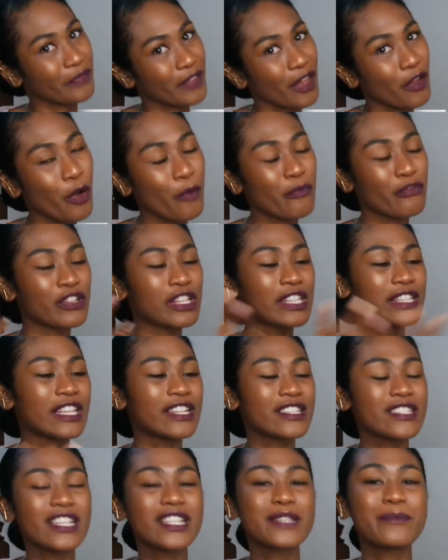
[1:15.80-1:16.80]
hopefully it
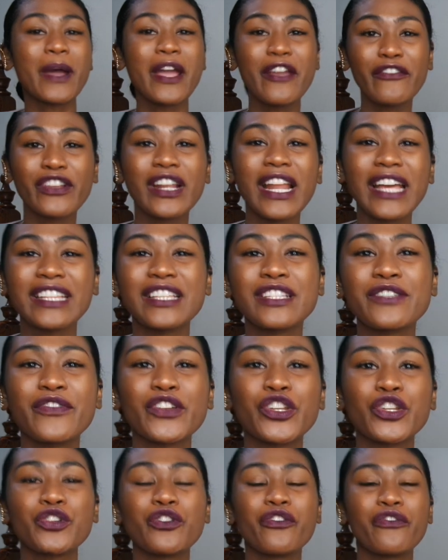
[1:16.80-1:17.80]
doesn't but if you like this
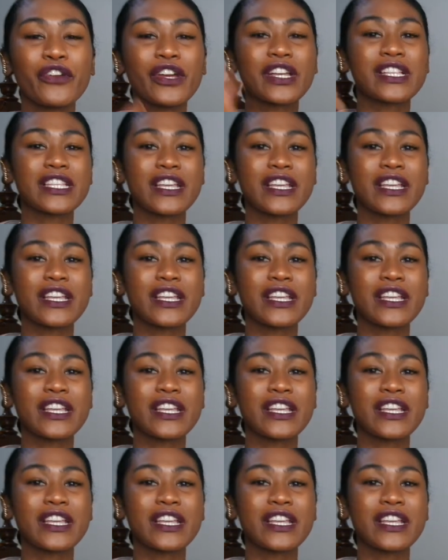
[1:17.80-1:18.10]
video don't forget